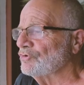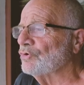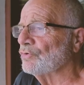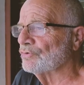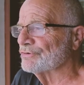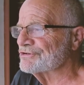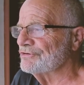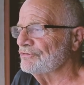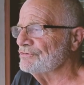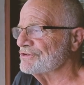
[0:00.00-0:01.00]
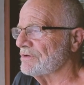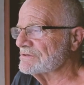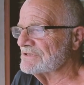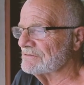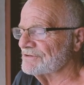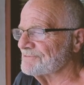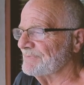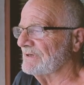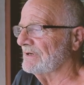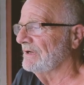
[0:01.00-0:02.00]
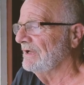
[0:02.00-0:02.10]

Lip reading: tools to do so, so to speak.